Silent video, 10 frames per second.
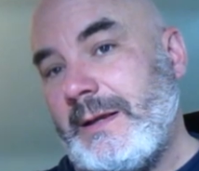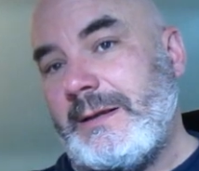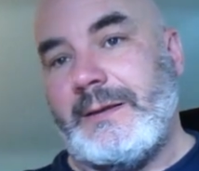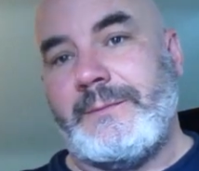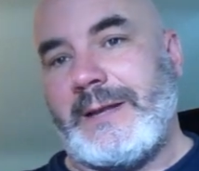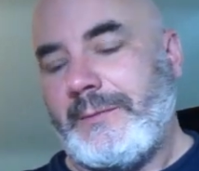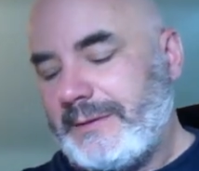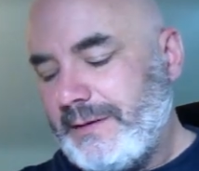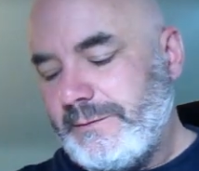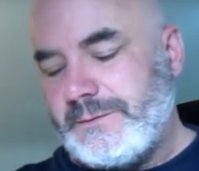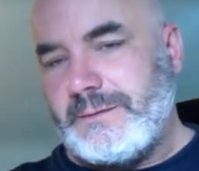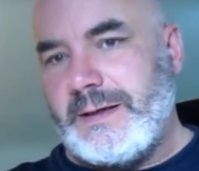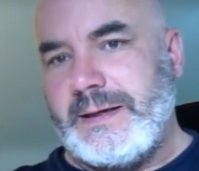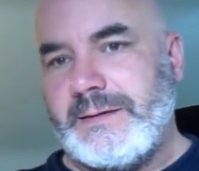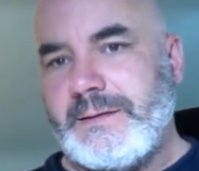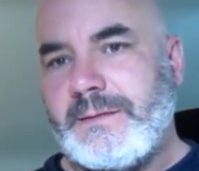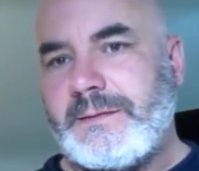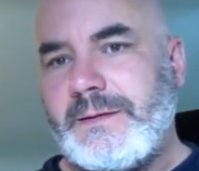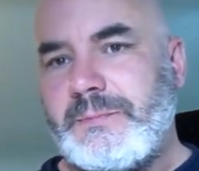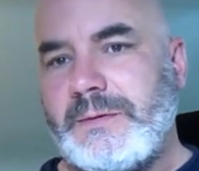that was another delay, and
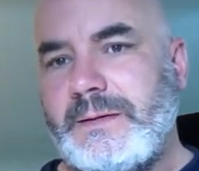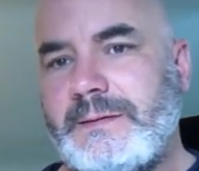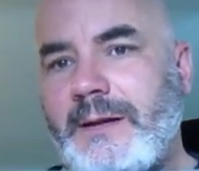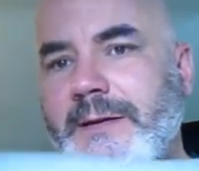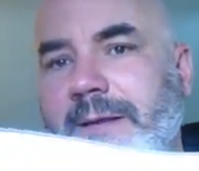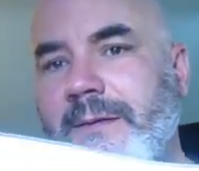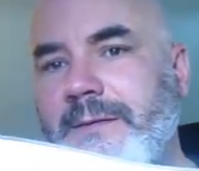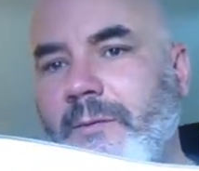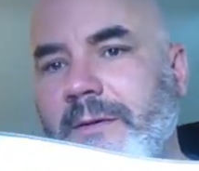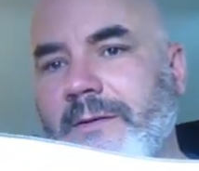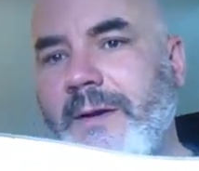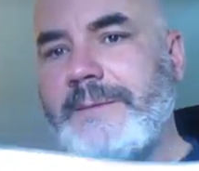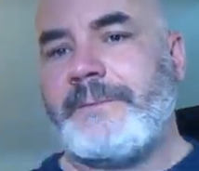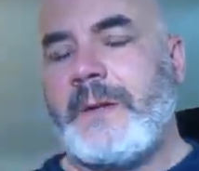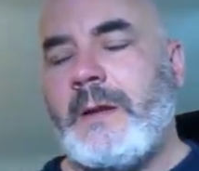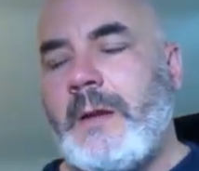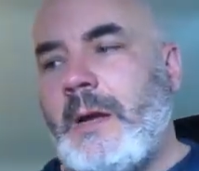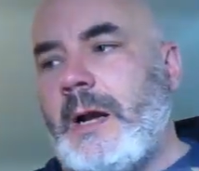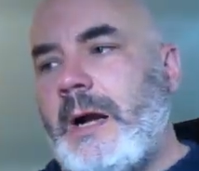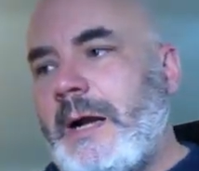so they put this on, and this works great.
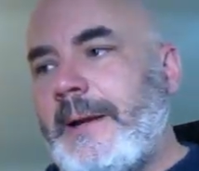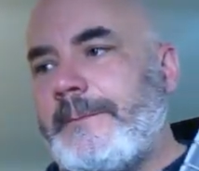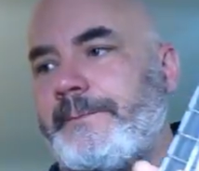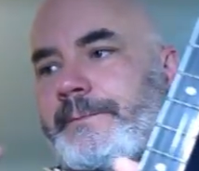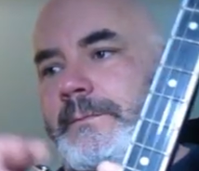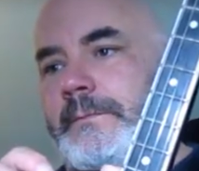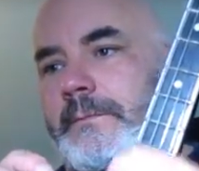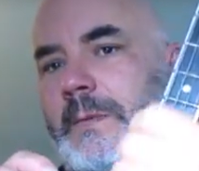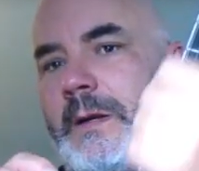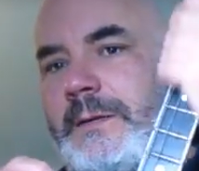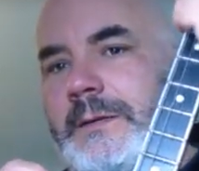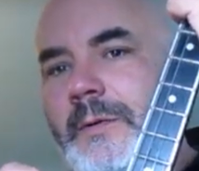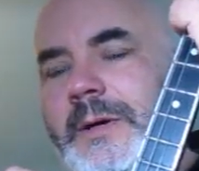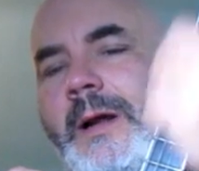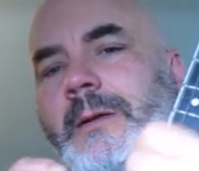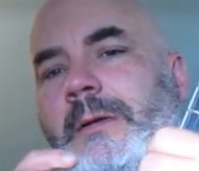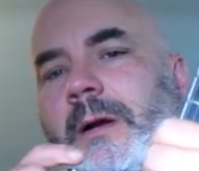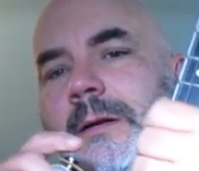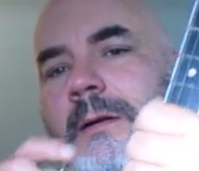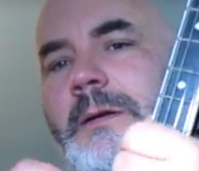And
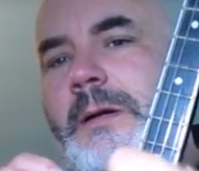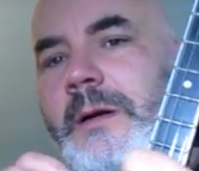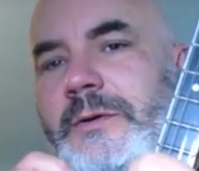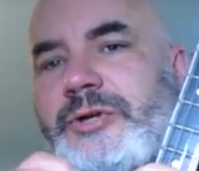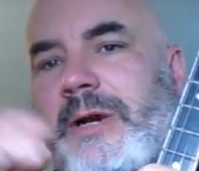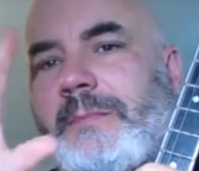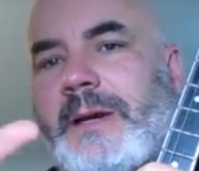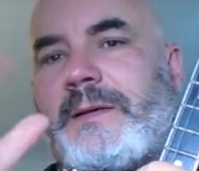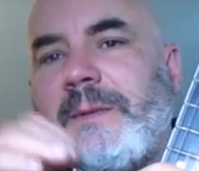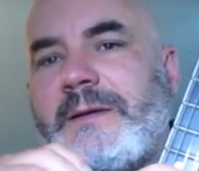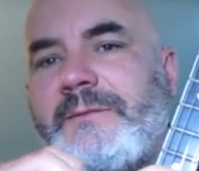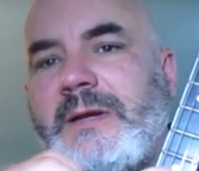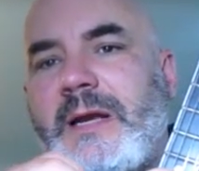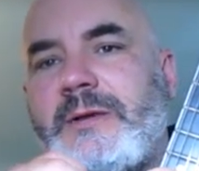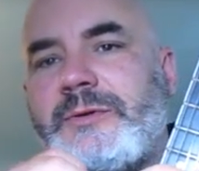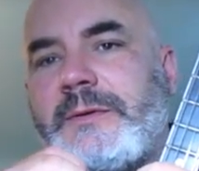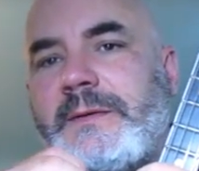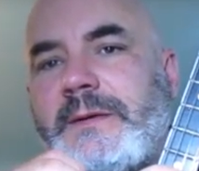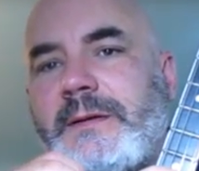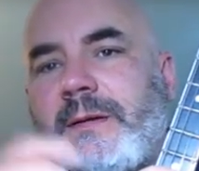I'll share my
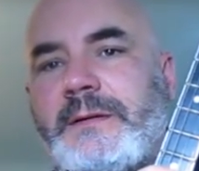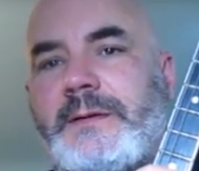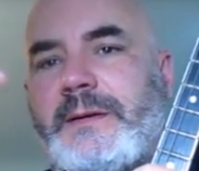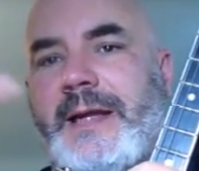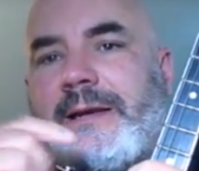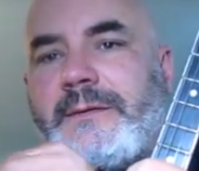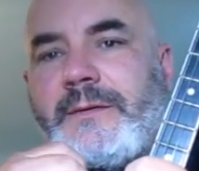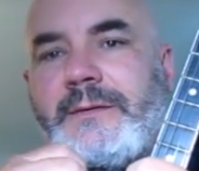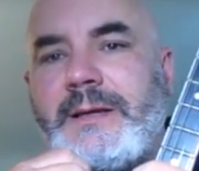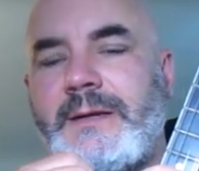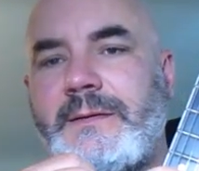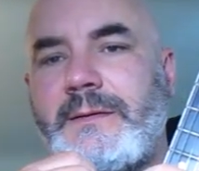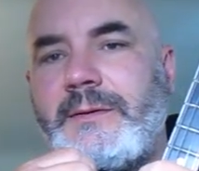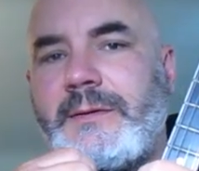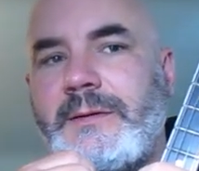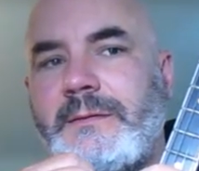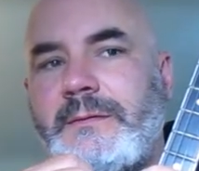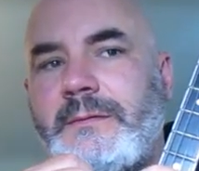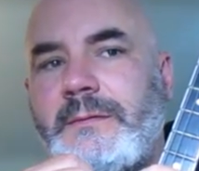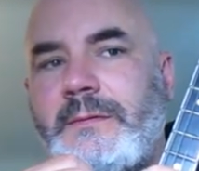specifications. I'll just edit those in so you
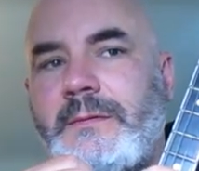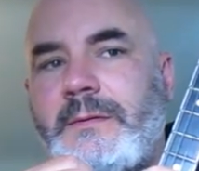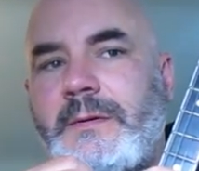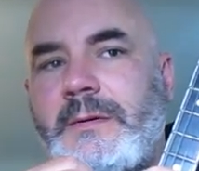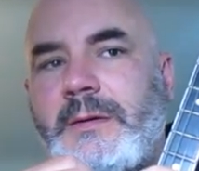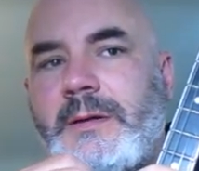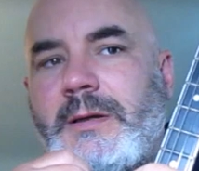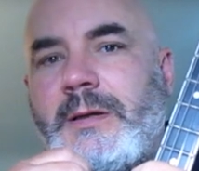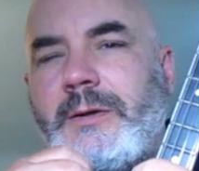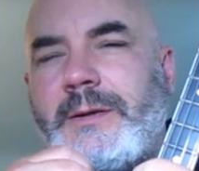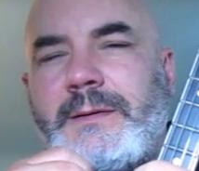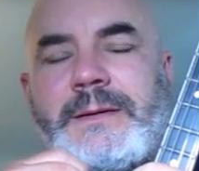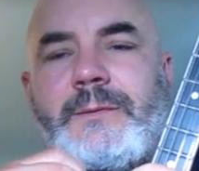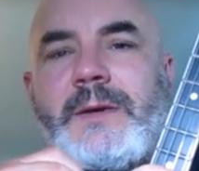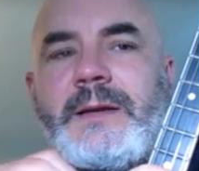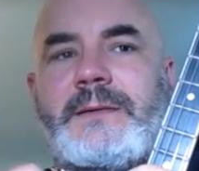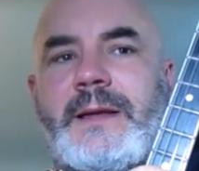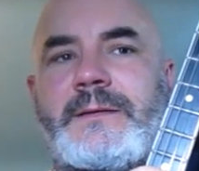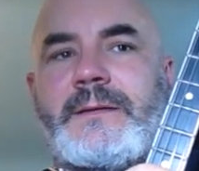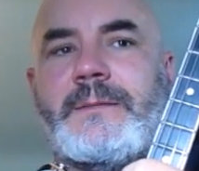can see what I
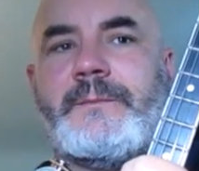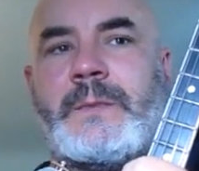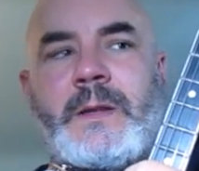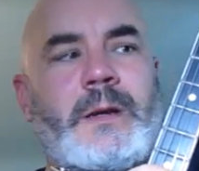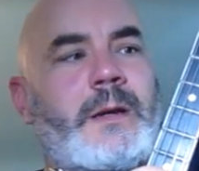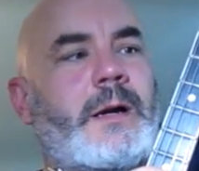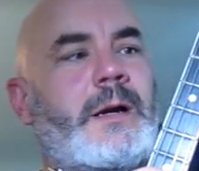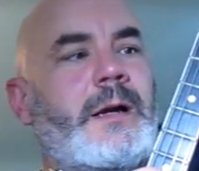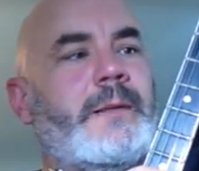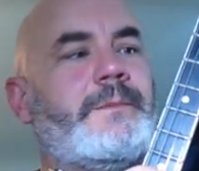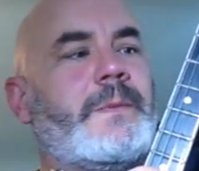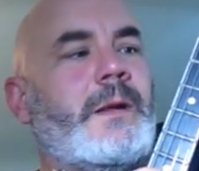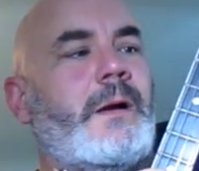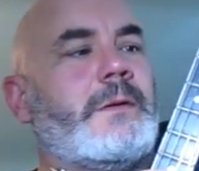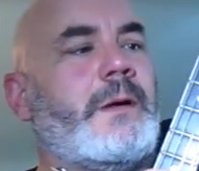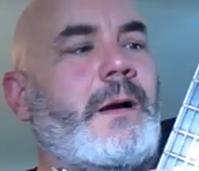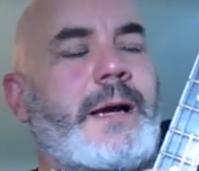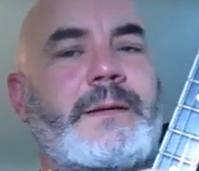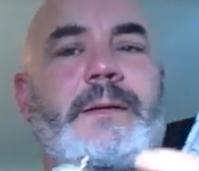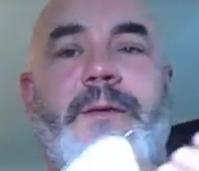sent them. All
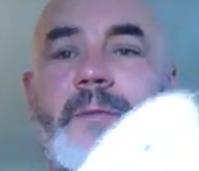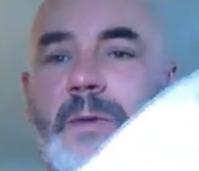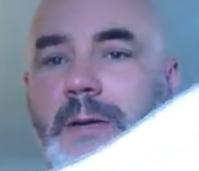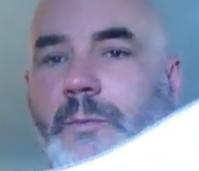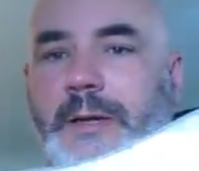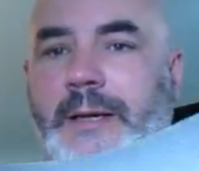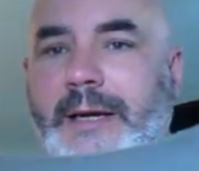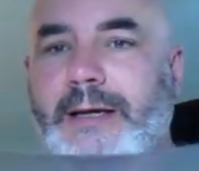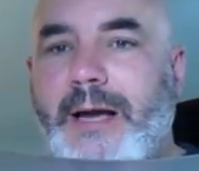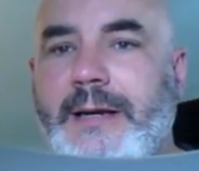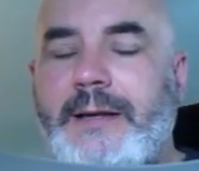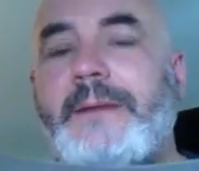right, so then when I got it, and